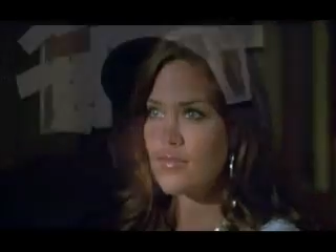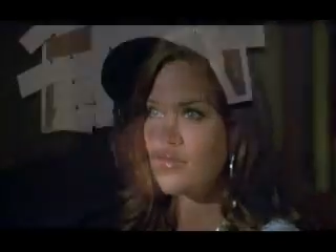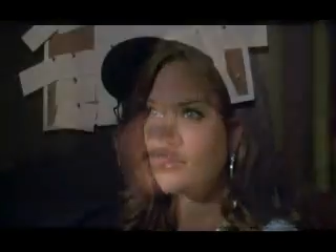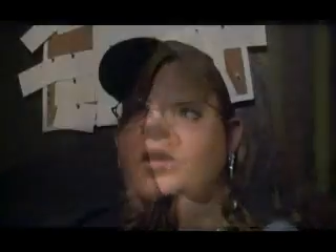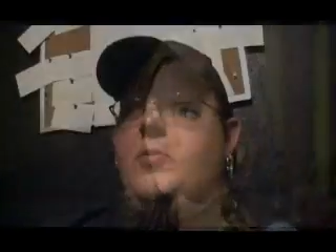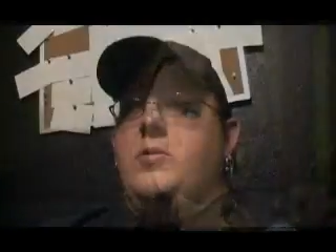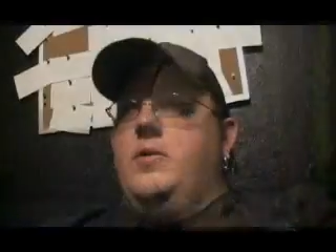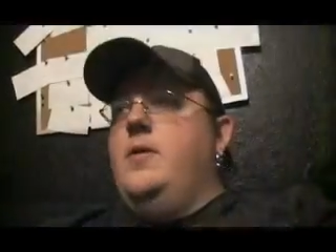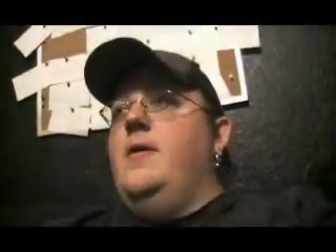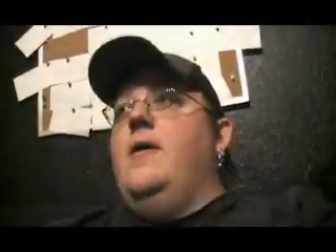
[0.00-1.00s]
on a table,
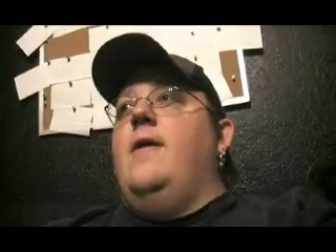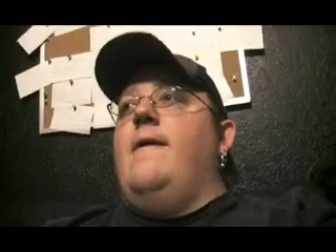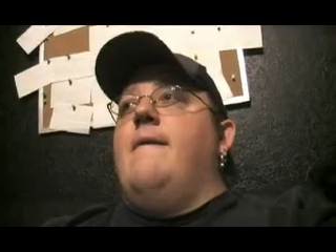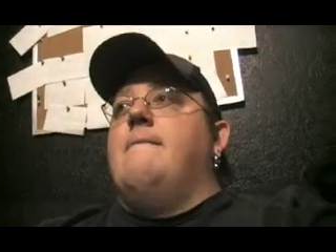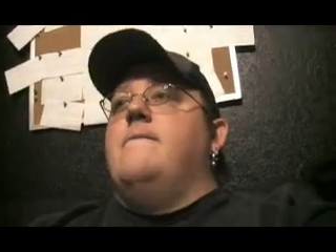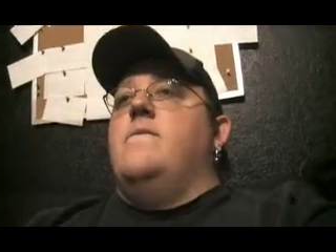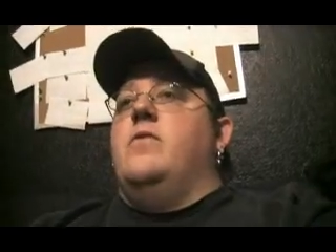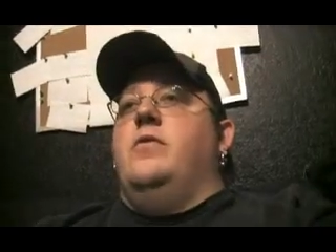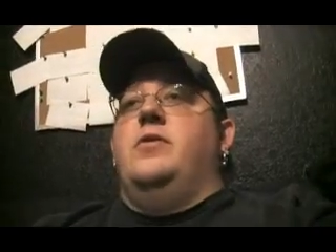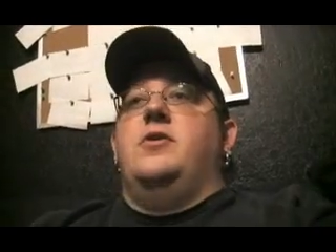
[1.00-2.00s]

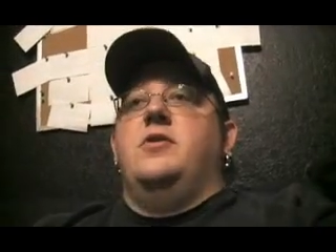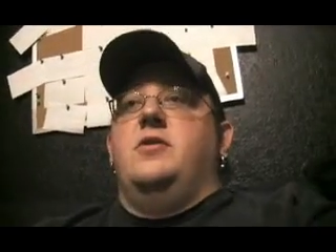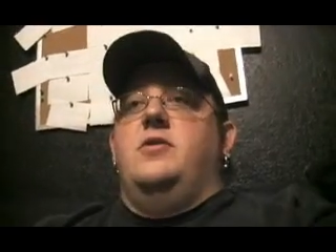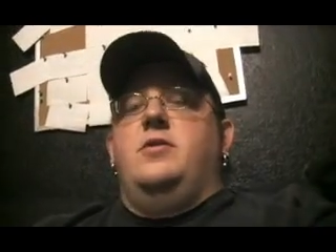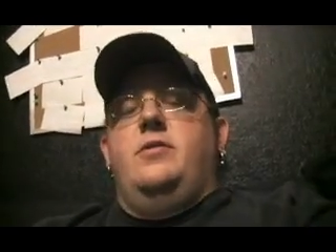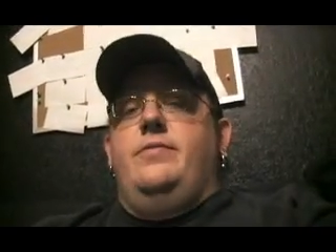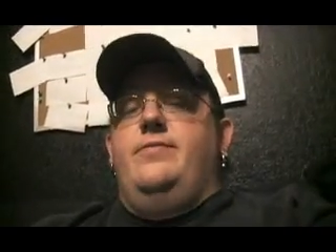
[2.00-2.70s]
which is